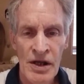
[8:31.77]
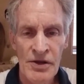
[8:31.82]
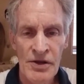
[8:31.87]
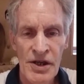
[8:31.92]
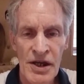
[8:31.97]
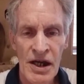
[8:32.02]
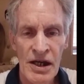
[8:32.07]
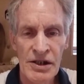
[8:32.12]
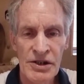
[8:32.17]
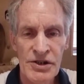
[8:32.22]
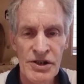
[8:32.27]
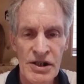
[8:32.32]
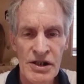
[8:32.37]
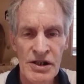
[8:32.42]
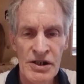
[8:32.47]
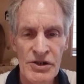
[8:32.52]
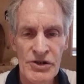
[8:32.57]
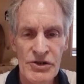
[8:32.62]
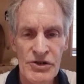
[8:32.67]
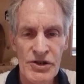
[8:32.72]
The
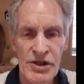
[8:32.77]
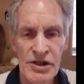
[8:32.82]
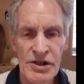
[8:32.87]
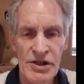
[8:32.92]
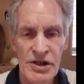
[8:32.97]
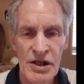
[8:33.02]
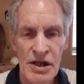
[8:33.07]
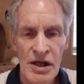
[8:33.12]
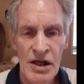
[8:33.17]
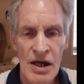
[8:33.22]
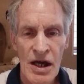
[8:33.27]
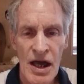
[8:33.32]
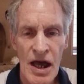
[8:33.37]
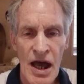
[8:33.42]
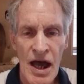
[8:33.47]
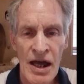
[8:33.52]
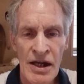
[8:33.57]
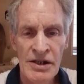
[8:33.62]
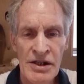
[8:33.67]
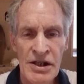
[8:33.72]
ideas that
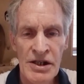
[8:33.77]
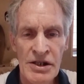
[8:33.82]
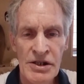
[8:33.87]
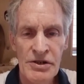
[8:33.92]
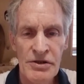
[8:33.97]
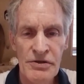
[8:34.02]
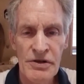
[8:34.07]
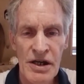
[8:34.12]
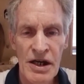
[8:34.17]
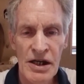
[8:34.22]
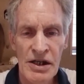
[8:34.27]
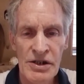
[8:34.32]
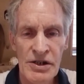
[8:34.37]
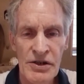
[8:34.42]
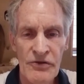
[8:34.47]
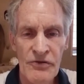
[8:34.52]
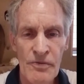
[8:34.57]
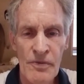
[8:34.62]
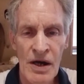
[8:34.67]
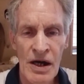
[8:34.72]
any
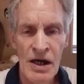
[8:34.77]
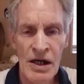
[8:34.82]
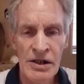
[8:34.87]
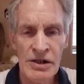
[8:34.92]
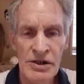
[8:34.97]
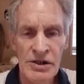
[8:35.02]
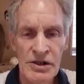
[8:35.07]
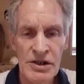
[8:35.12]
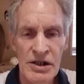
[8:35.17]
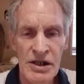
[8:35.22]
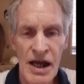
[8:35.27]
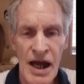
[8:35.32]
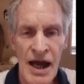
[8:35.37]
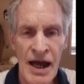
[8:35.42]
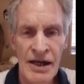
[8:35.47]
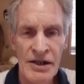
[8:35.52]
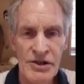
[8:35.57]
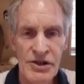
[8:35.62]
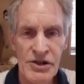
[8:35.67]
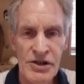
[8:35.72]
creative mind can
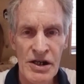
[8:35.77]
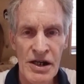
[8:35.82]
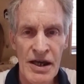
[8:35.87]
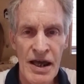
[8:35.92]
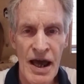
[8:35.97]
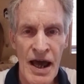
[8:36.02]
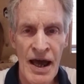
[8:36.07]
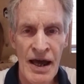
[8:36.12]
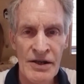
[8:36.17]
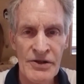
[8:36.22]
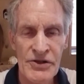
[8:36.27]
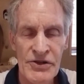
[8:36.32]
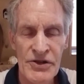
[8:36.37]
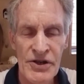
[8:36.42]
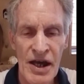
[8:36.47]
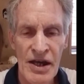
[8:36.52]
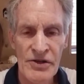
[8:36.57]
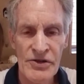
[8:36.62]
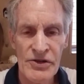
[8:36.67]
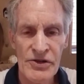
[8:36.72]
actually
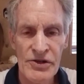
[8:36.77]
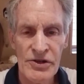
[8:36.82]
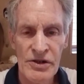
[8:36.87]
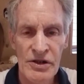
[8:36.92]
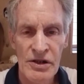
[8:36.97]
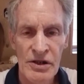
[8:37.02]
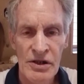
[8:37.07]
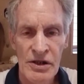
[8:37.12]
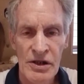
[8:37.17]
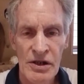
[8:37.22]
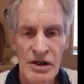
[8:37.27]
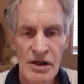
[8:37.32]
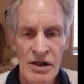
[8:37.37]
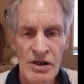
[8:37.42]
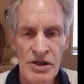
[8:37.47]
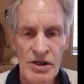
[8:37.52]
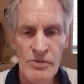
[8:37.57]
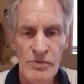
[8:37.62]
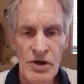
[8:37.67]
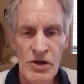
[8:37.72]
access
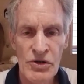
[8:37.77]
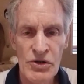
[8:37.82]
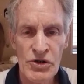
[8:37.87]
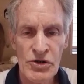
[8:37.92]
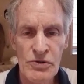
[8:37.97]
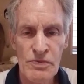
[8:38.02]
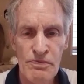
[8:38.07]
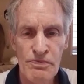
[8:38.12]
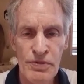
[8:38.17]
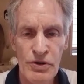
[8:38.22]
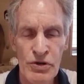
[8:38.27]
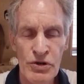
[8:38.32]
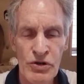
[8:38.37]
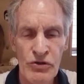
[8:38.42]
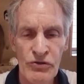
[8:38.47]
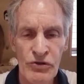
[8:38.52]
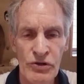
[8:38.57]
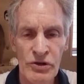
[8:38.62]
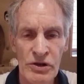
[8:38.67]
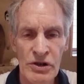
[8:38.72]
in the most
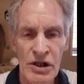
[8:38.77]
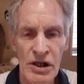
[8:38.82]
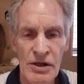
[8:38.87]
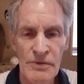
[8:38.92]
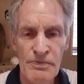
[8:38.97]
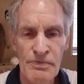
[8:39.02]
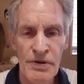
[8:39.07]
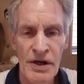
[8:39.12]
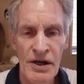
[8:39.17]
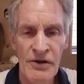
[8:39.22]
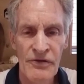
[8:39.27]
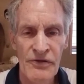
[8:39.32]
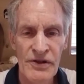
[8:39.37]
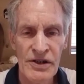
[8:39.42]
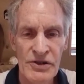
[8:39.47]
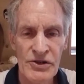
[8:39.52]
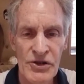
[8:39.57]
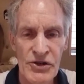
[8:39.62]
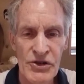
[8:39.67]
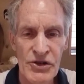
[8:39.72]
beautiful and
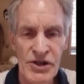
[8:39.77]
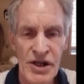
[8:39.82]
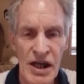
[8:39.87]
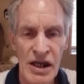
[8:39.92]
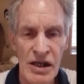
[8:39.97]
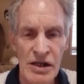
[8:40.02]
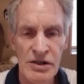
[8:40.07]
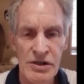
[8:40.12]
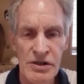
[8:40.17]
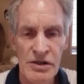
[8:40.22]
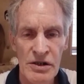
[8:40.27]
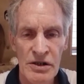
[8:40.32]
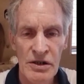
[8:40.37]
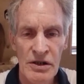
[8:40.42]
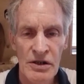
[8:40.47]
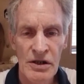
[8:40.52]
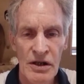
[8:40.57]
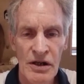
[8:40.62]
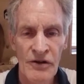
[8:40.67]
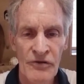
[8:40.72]
perfect state
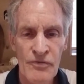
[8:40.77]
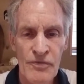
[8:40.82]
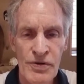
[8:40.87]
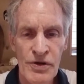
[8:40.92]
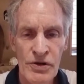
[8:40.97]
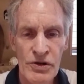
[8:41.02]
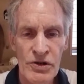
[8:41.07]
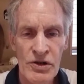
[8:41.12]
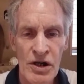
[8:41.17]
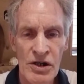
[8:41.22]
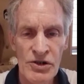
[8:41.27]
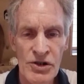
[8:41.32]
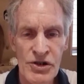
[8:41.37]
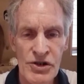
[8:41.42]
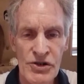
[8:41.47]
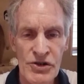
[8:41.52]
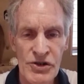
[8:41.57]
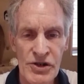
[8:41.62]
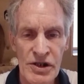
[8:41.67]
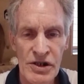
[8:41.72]
of pure
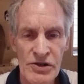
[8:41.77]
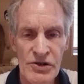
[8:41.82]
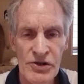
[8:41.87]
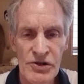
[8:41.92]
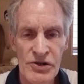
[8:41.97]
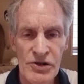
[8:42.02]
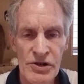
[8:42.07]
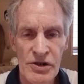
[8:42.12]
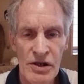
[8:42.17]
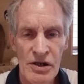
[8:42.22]
consciousness.